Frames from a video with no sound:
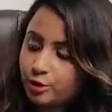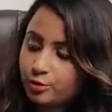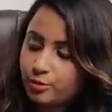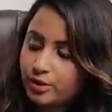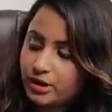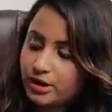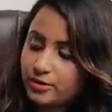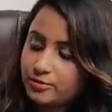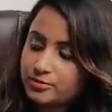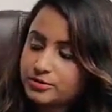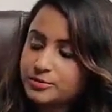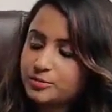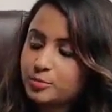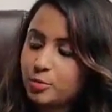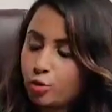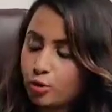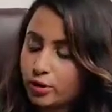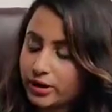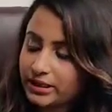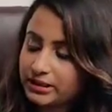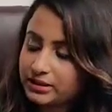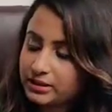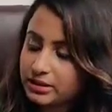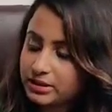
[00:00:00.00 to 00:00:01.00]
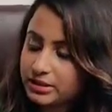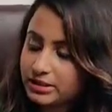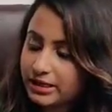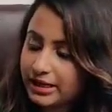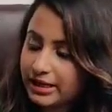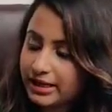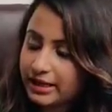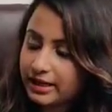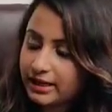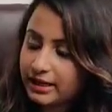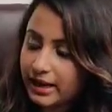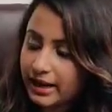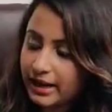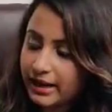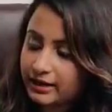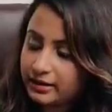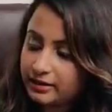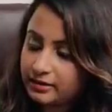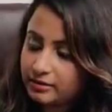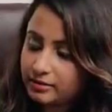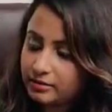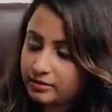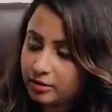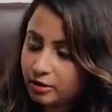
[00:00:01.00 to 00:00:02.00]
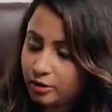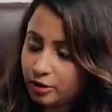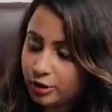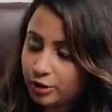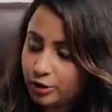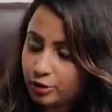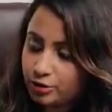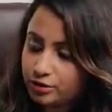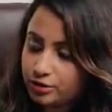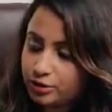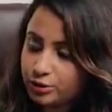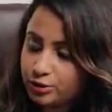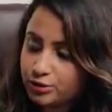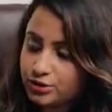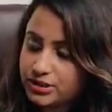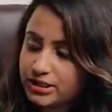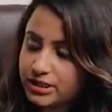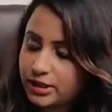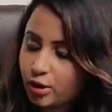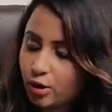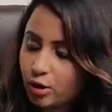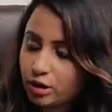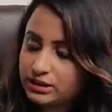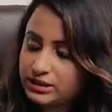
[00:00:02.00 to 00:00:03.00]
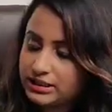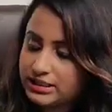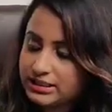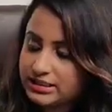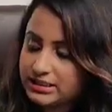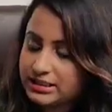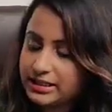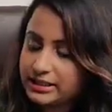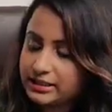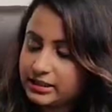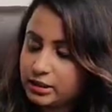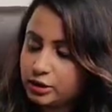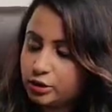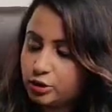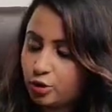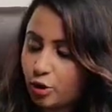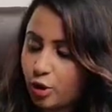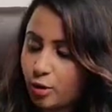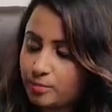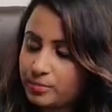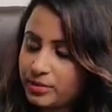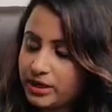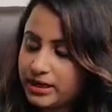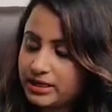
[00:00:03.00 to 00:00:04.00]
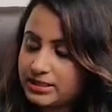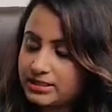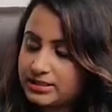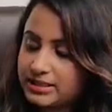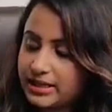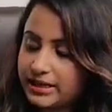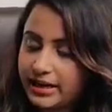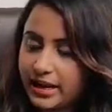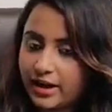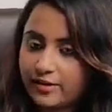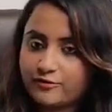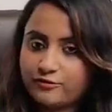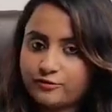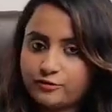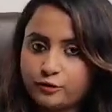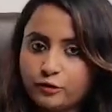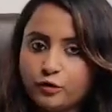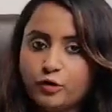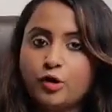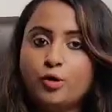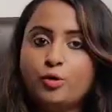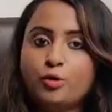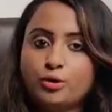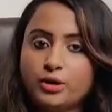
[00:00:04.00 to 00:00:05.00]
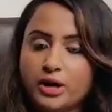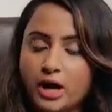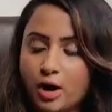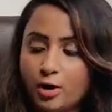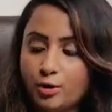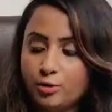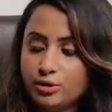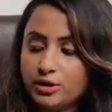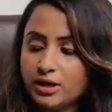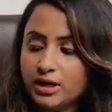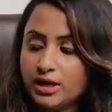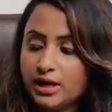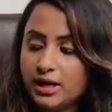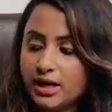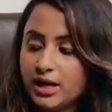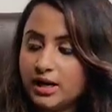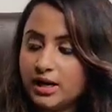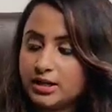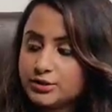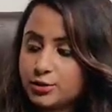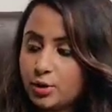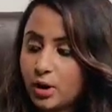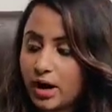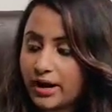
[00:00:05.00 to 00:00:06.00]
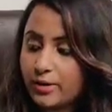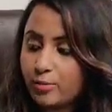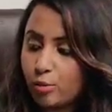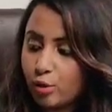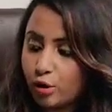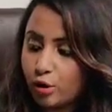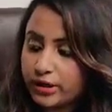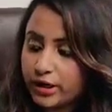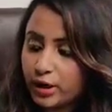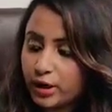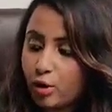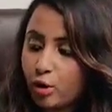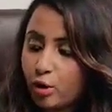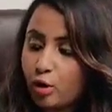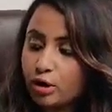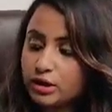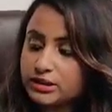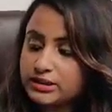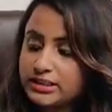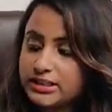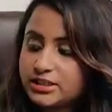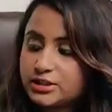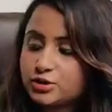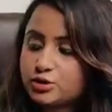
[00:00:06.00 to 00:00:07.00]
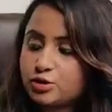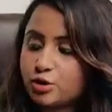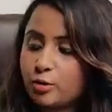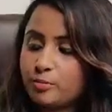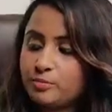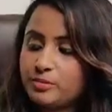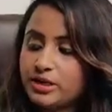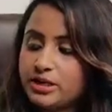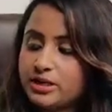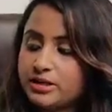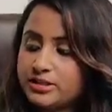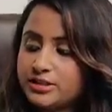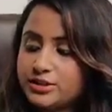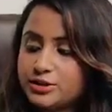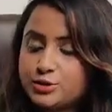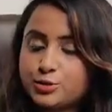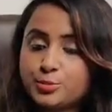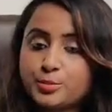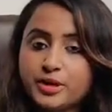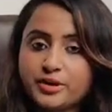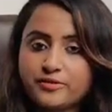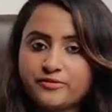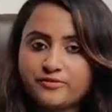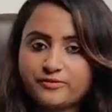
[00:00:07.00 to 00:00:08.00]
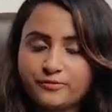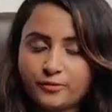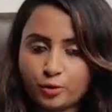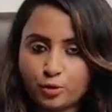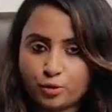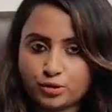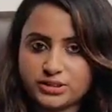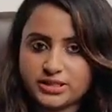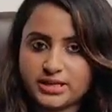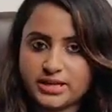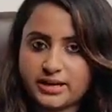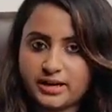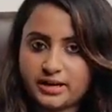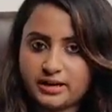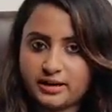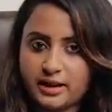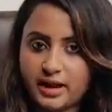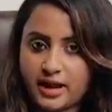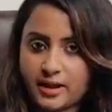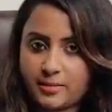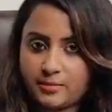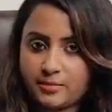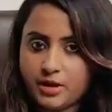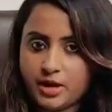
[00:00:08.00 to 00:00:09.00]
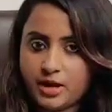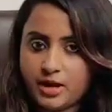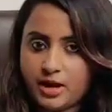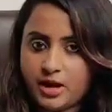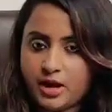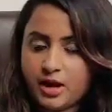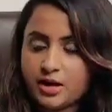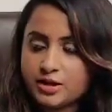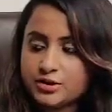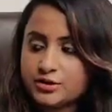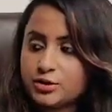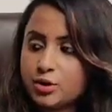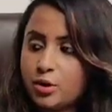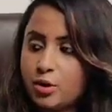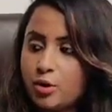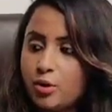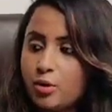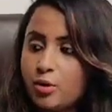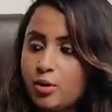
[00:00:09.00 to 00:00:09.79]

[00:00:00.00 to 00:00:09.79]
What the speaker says: where I was pouring the drink, and you see all these little droplets that have flown out. So I wanted all these droplets to be frozen in time. So